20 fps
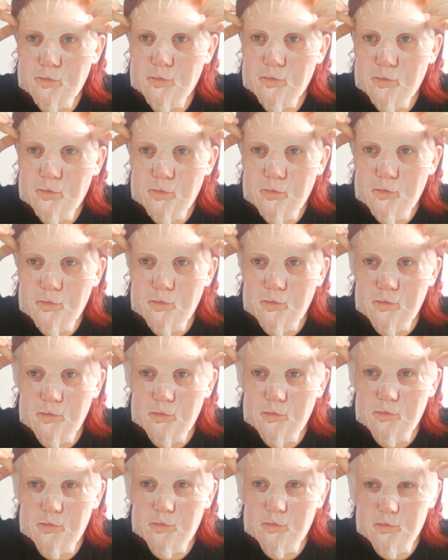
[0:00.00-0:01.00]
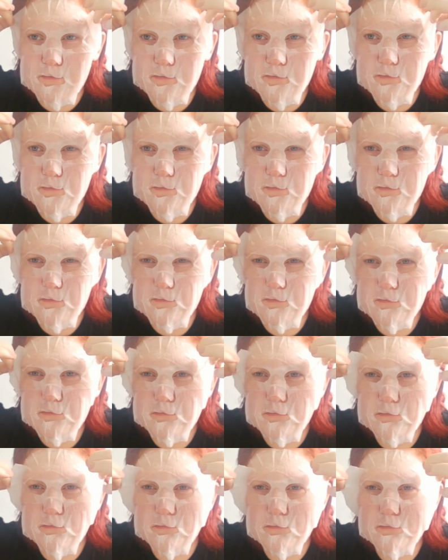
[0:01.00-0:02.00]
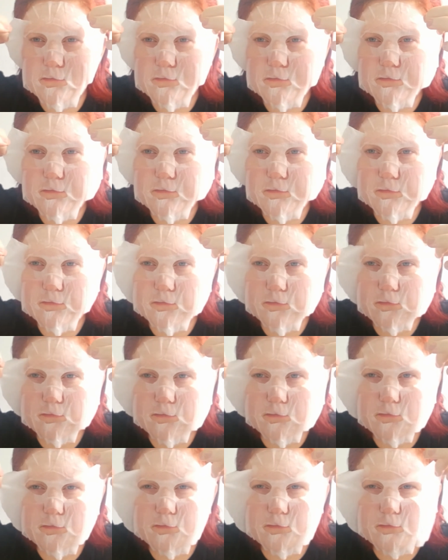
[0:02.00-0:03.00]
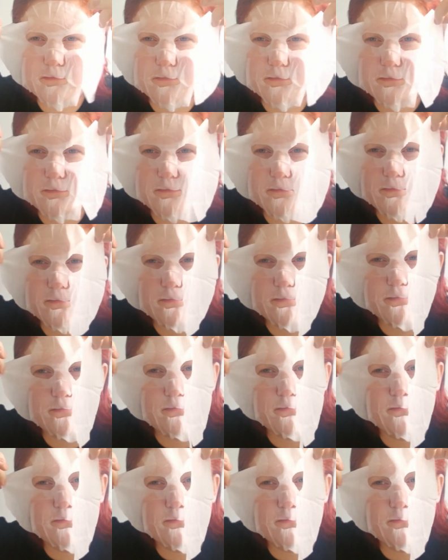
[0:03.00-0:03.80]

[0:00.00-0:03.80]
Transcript: Nothing is said.